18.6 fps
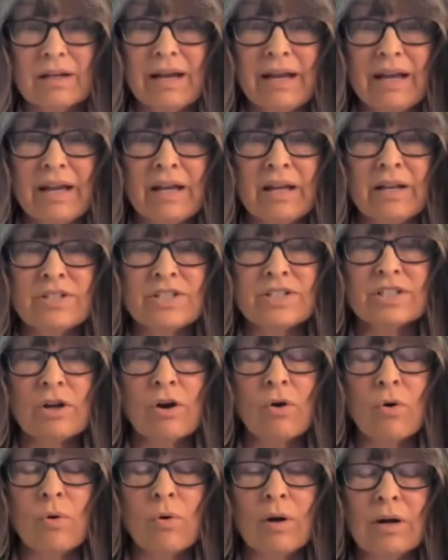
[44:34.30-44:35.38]
And
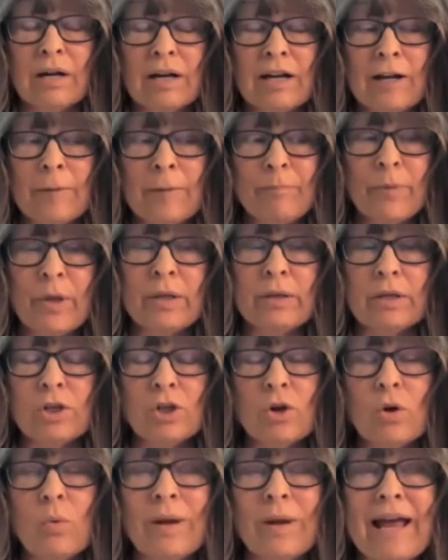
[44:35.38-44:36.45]
so,
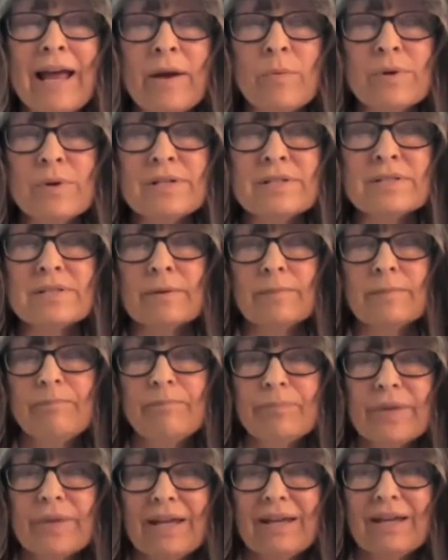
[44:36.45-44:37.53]
when I was
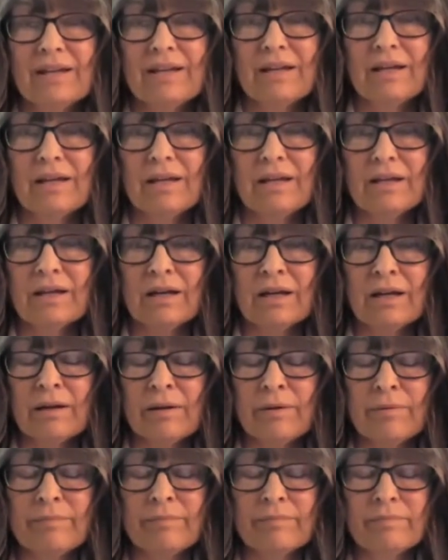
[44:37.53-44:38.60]

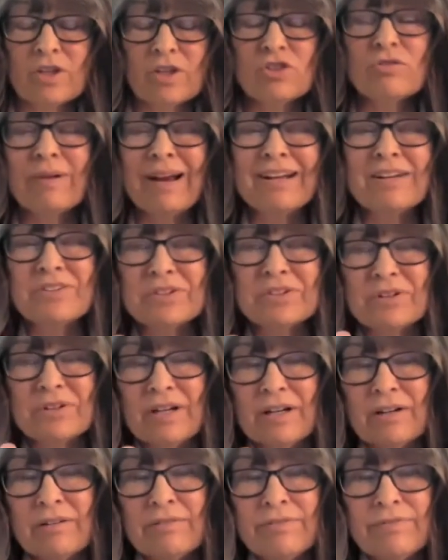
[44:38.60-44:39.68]
the director
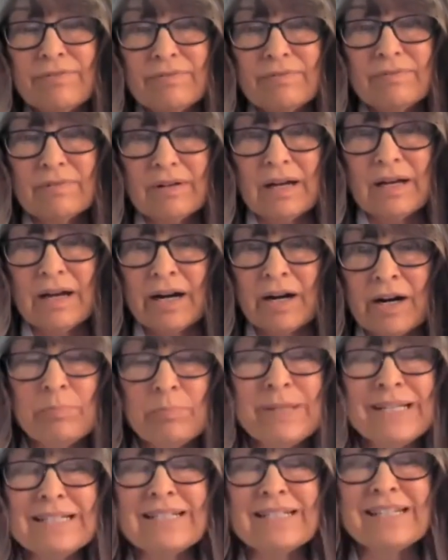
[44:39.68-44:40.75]
of our
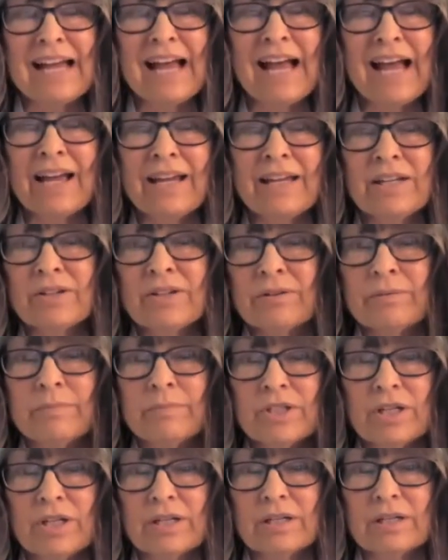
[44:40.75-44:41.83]
PTI here in
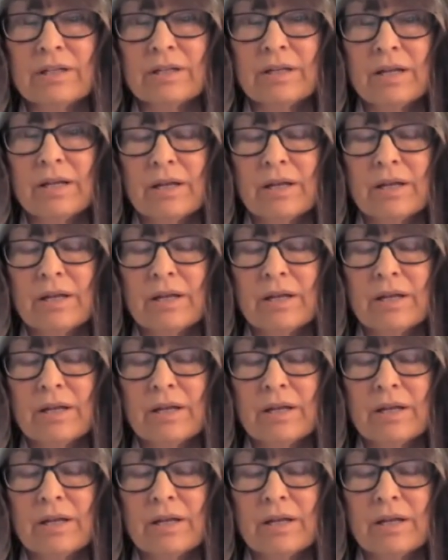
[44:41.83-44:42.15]
Michigan,